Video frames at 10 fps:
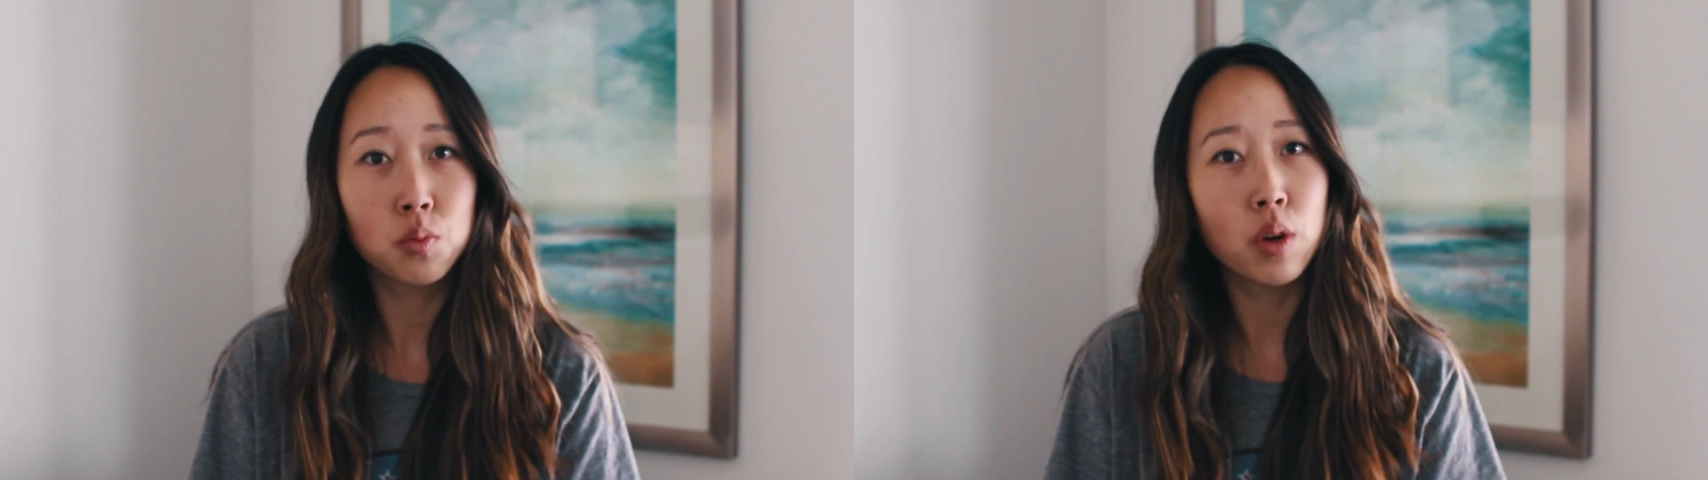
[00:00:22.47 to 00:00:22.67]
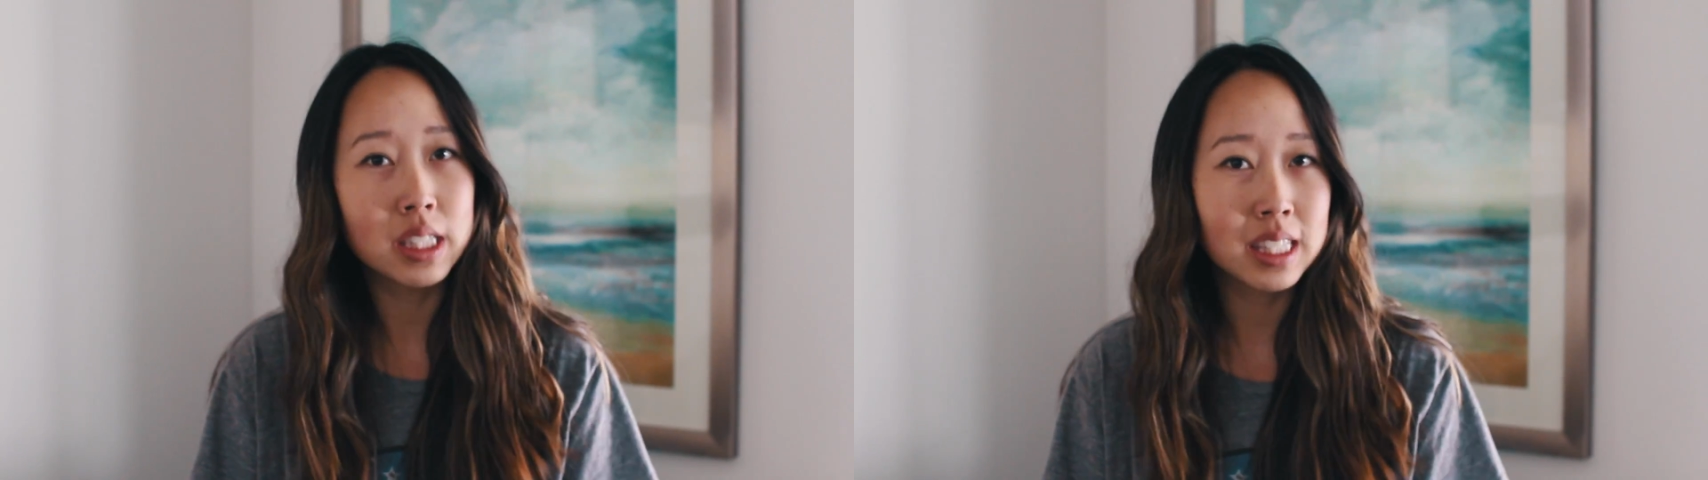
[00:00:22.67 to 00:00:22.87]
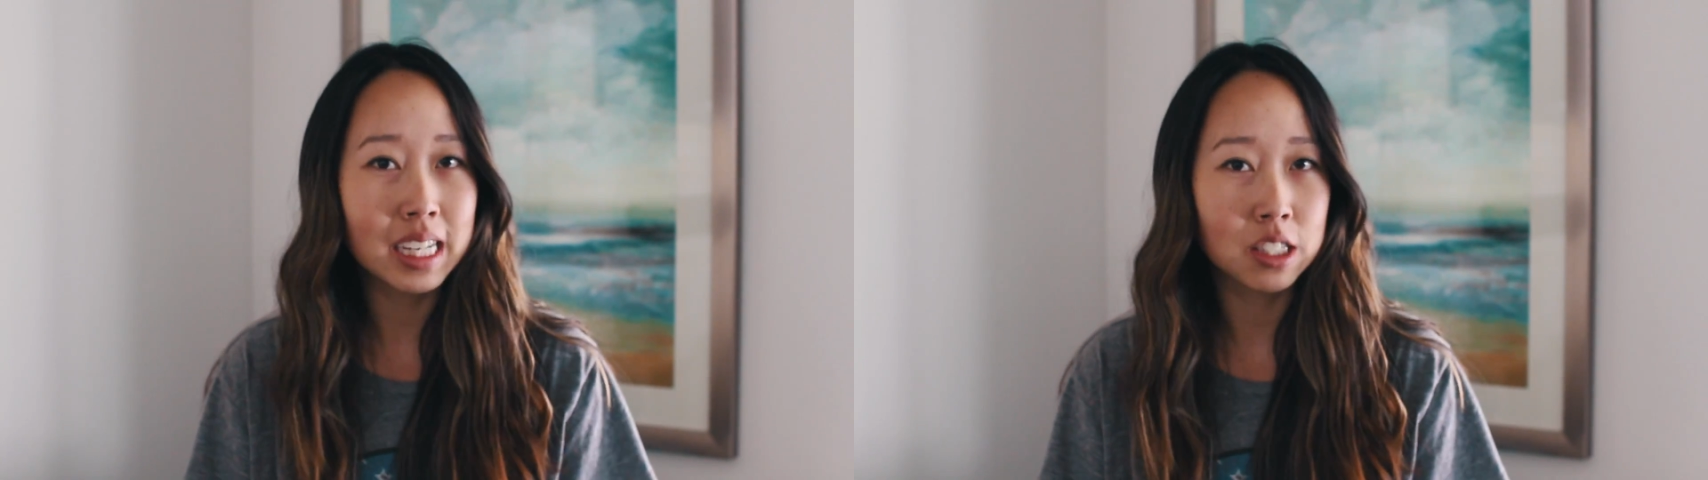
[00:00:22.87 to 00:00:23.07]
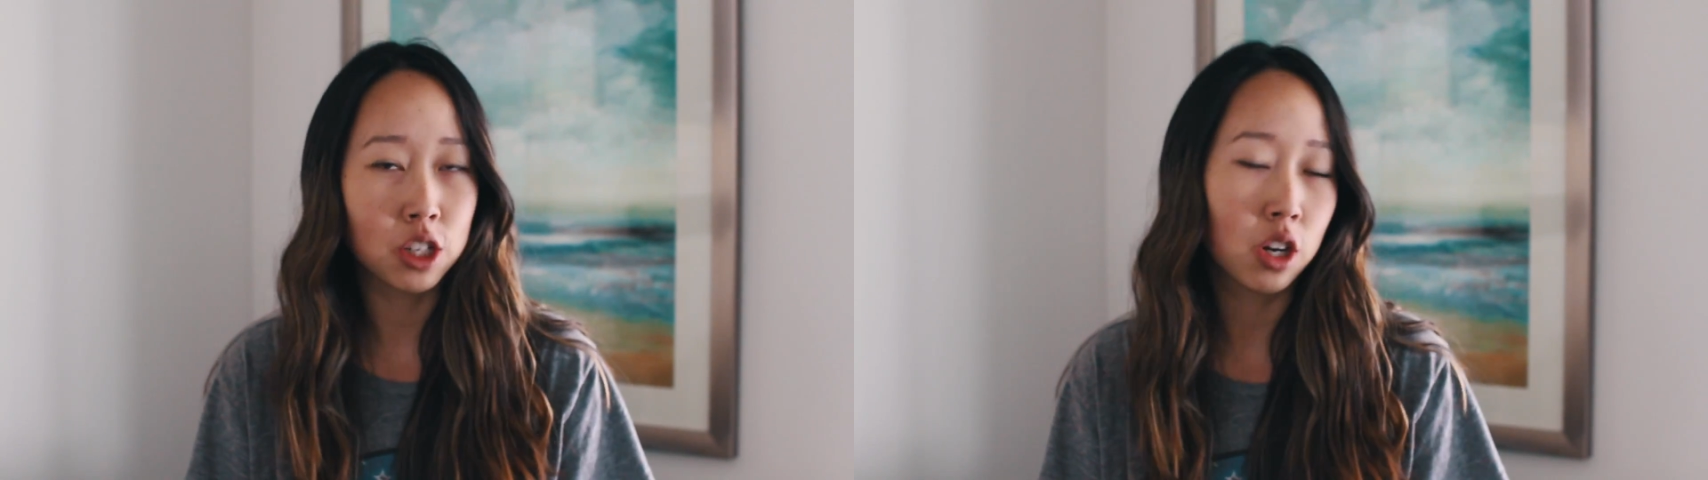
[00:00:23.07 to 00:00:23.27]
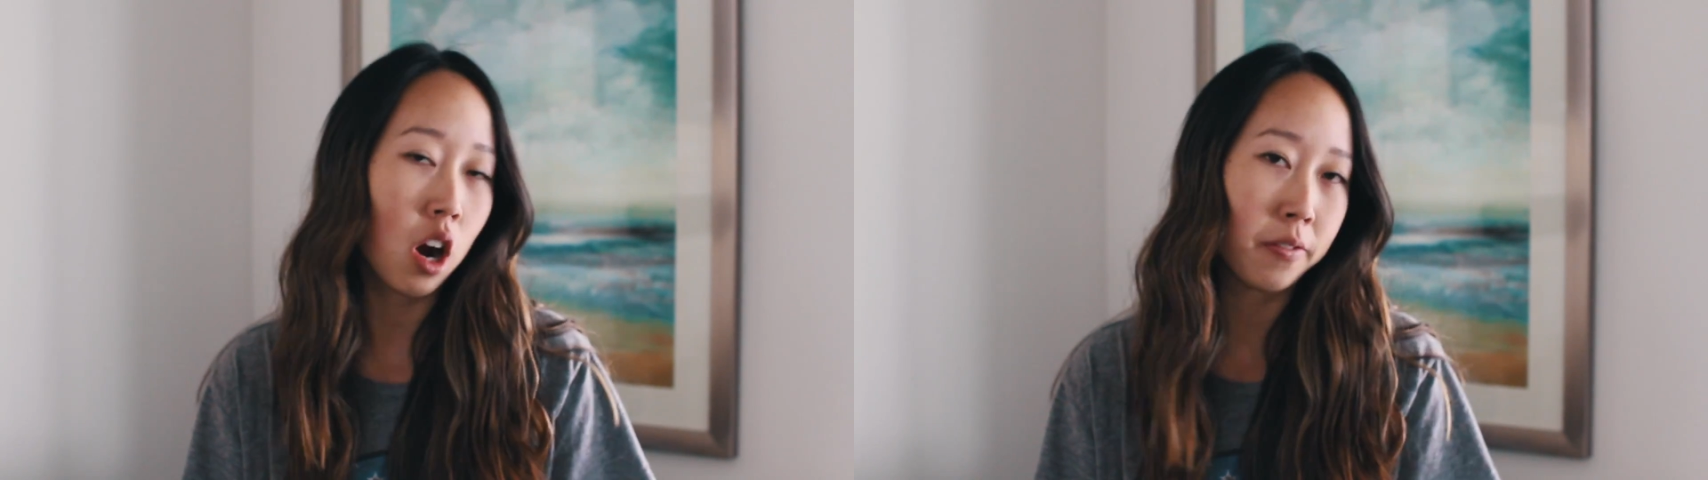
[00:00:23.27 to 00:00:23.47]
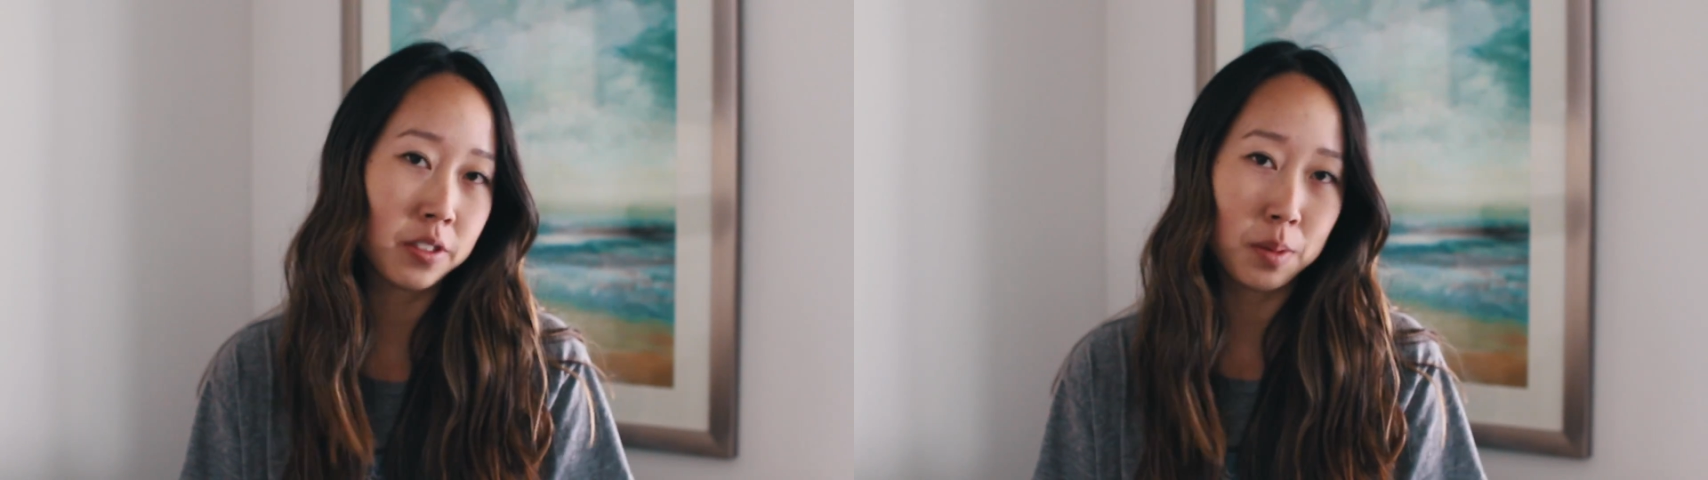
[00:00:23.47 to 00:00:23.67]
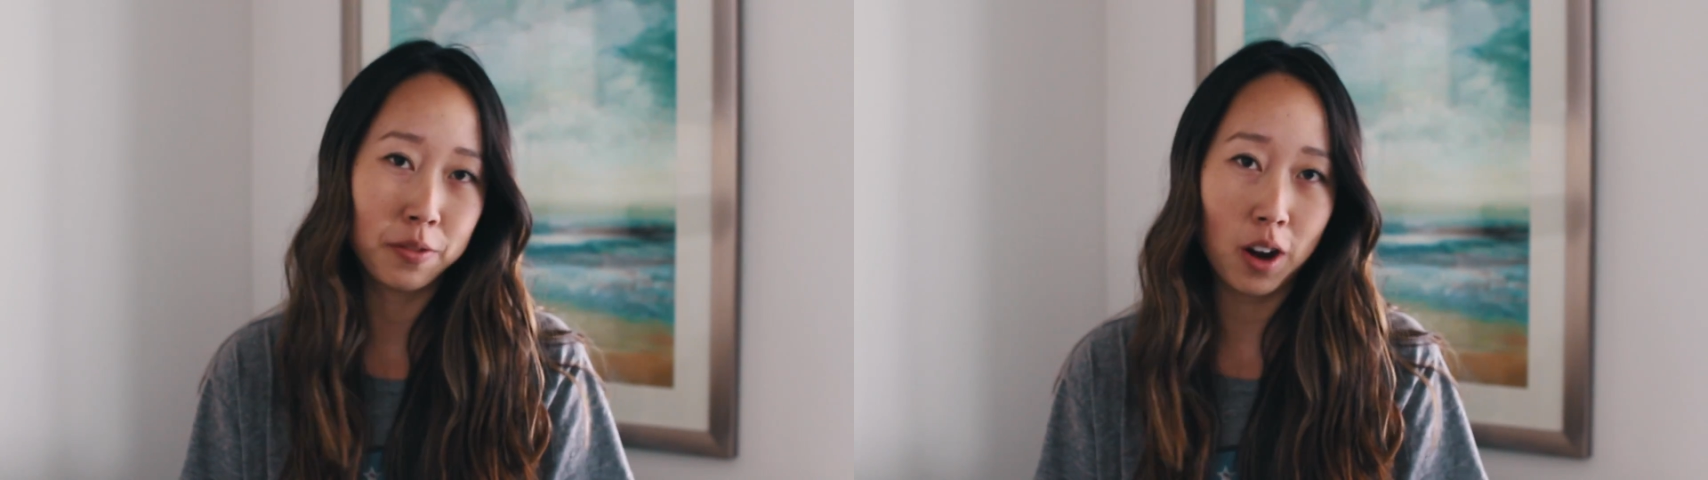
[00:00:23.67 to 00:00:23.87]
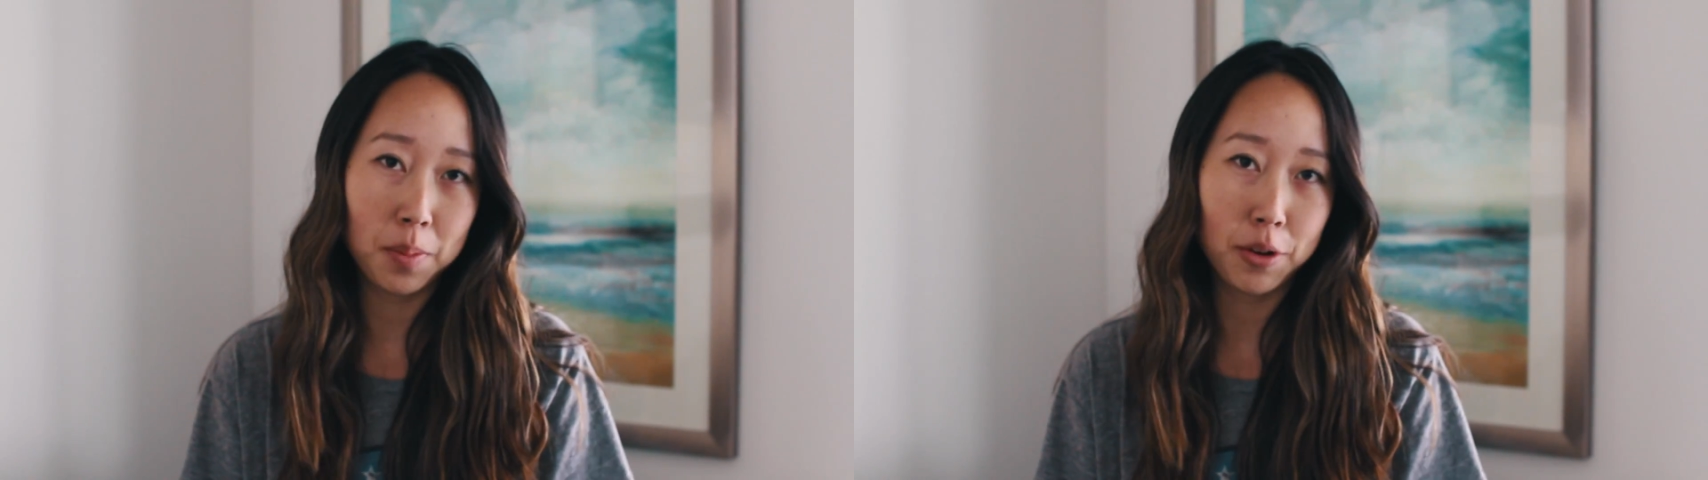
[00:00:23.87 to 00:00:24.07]
What size are your Osprey
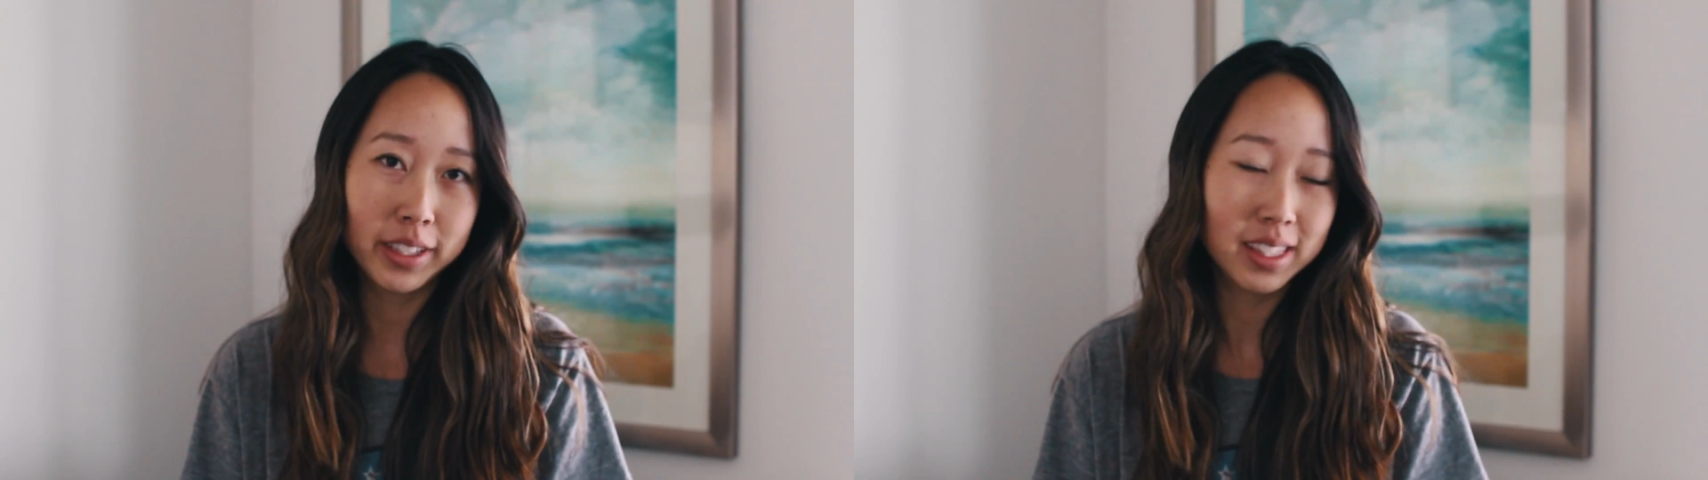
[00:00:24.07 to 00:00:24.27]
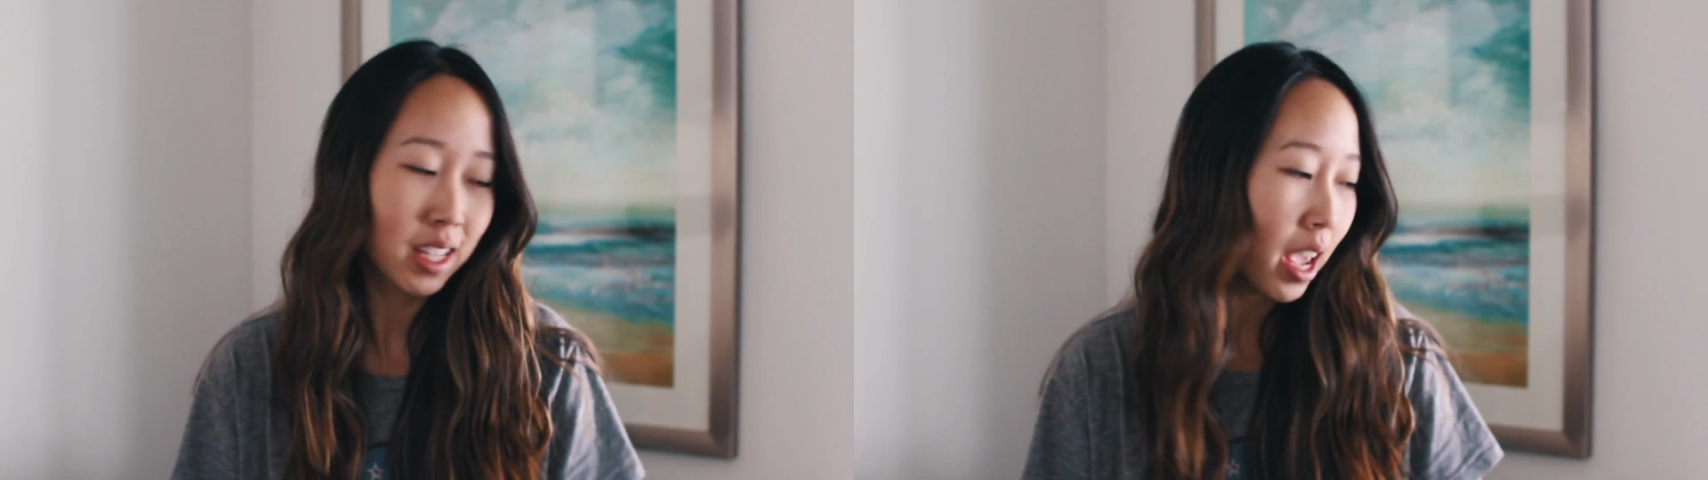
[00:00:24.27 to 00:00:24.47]
Farpoints?